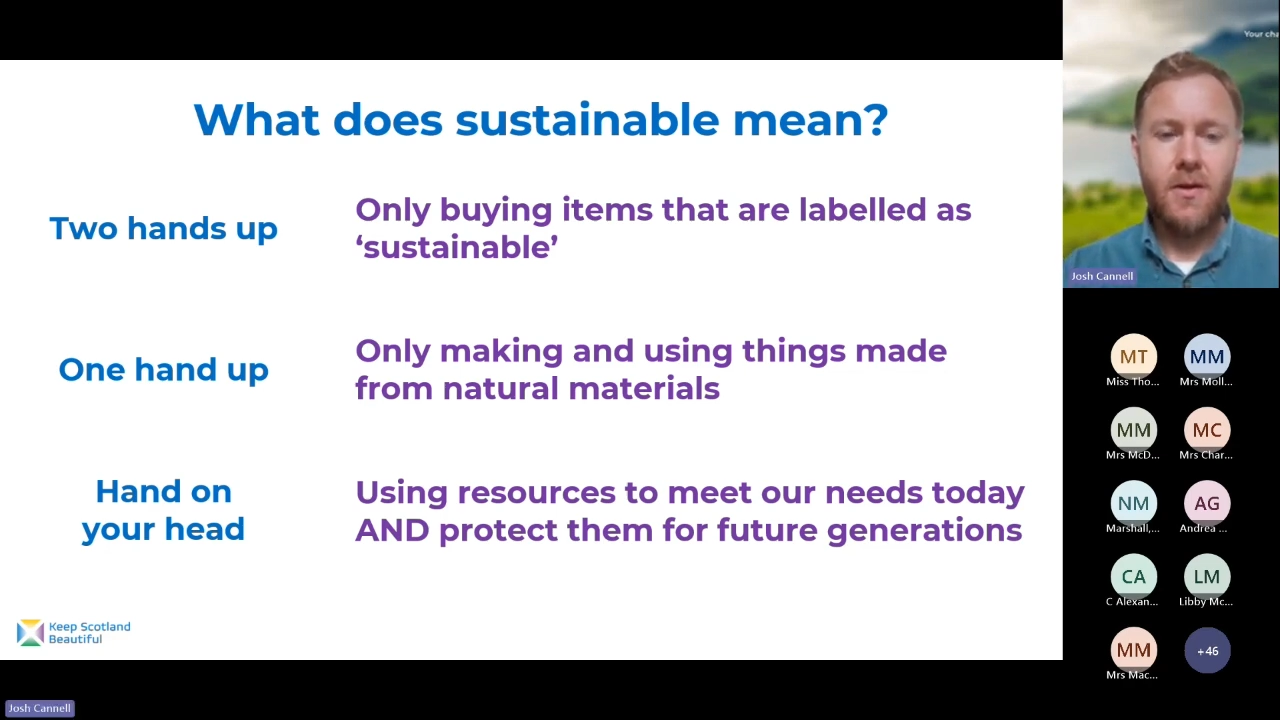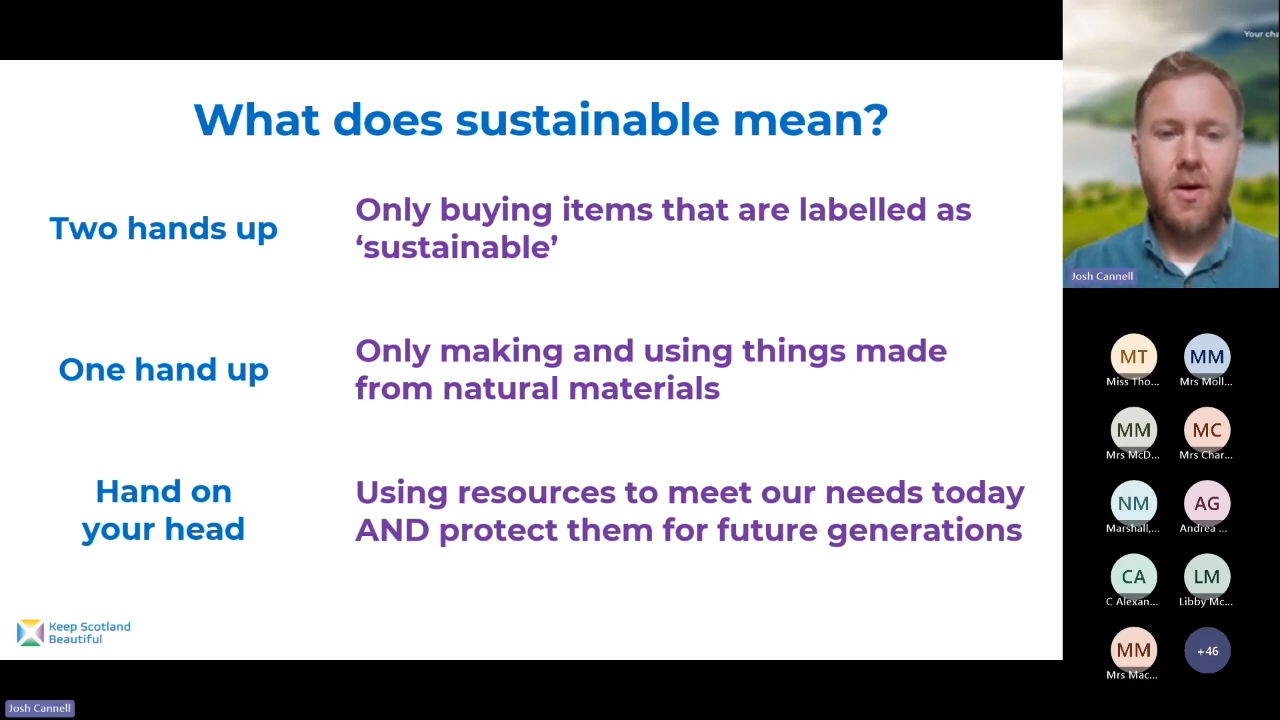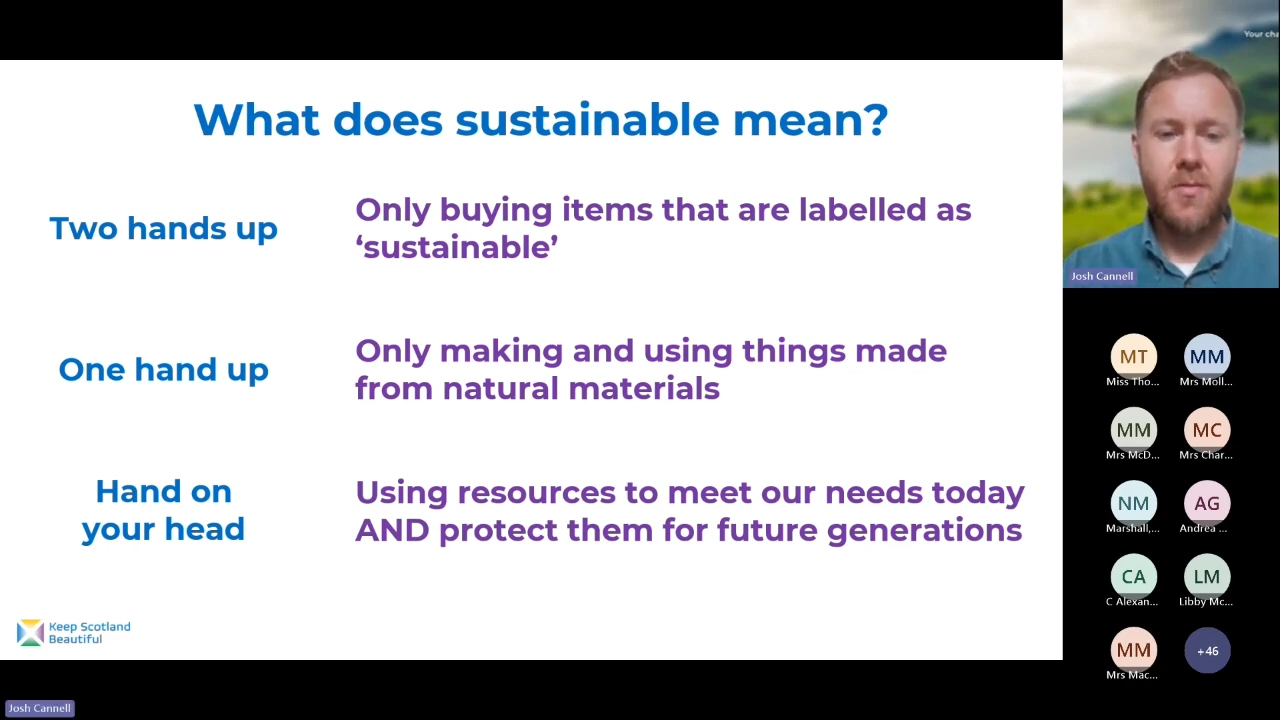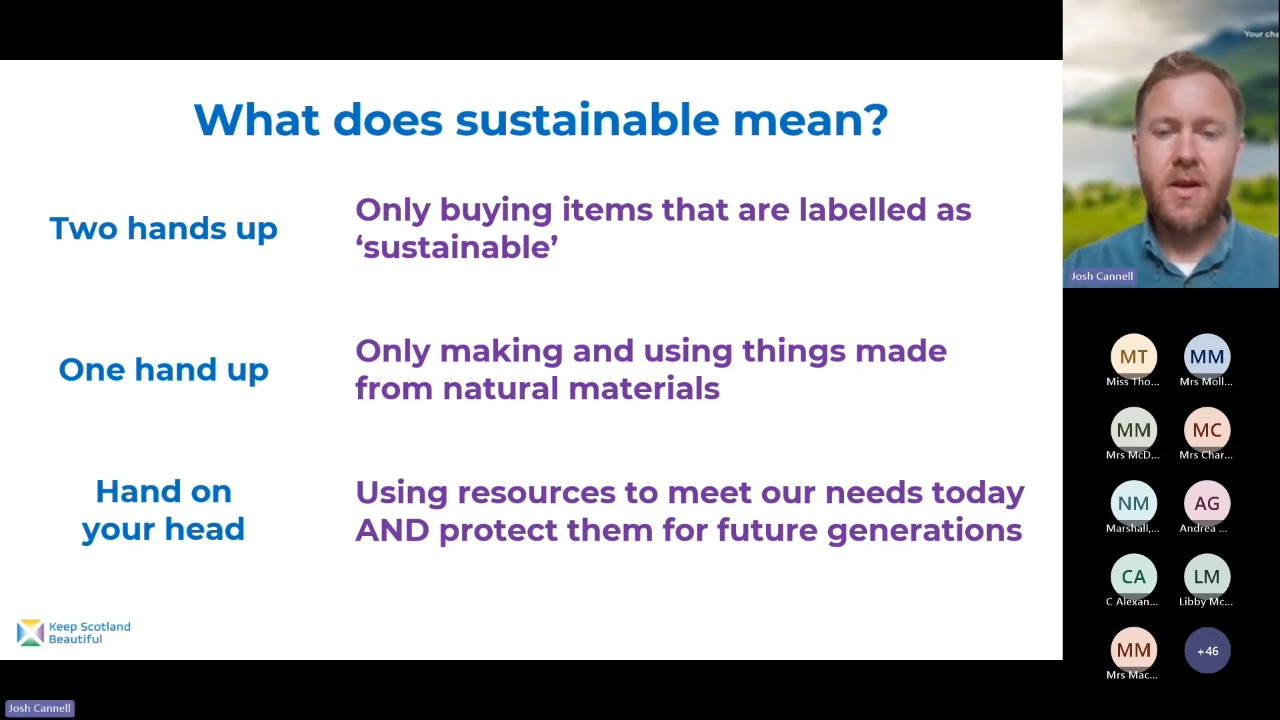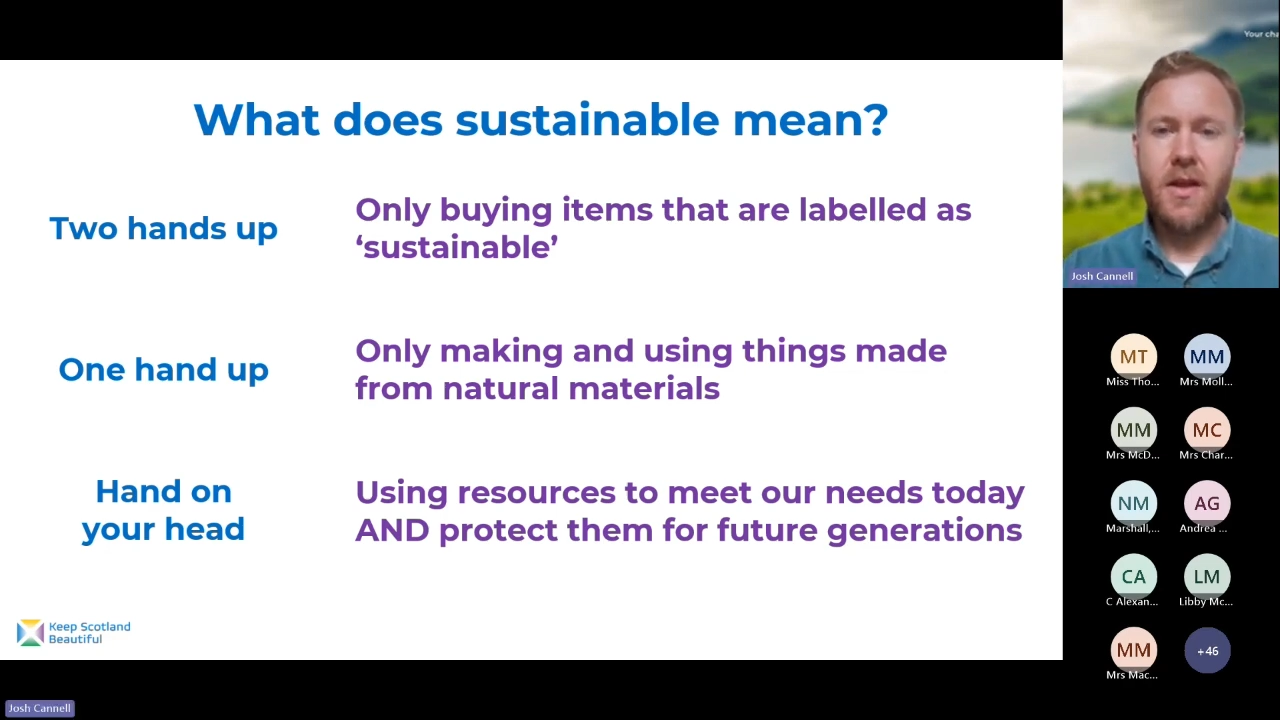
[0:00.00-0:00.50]

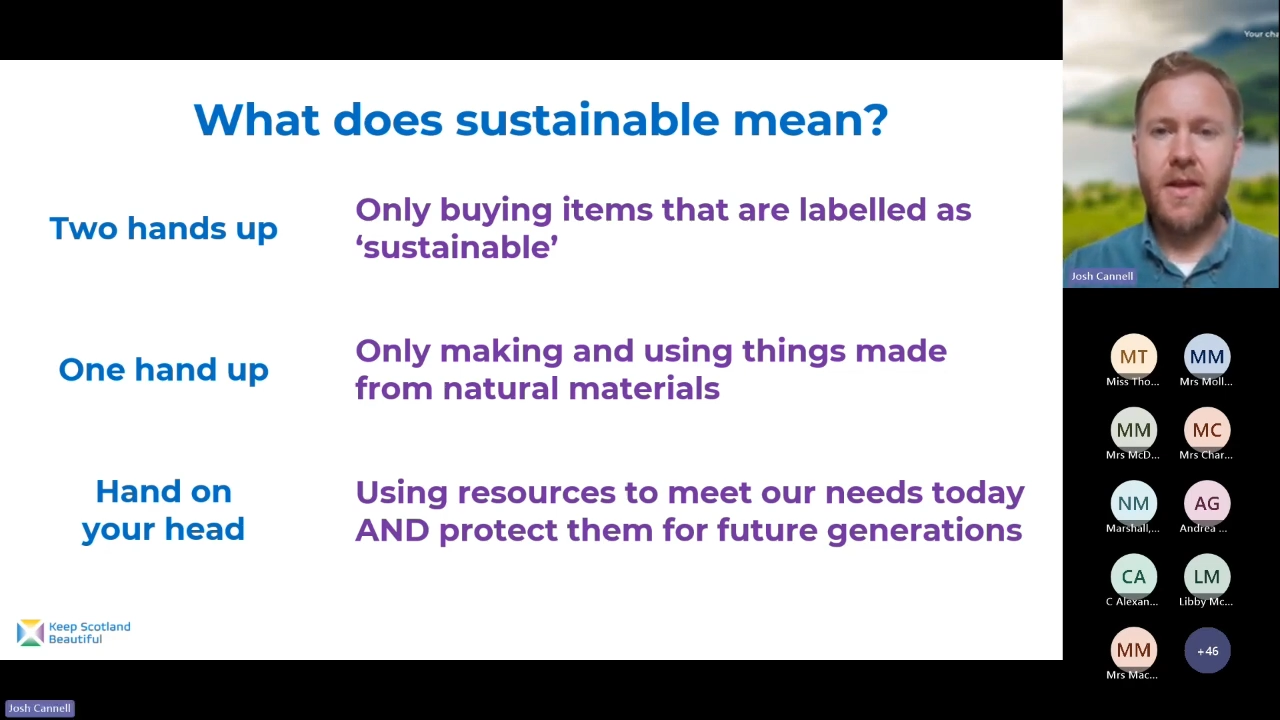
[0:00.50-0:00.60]
common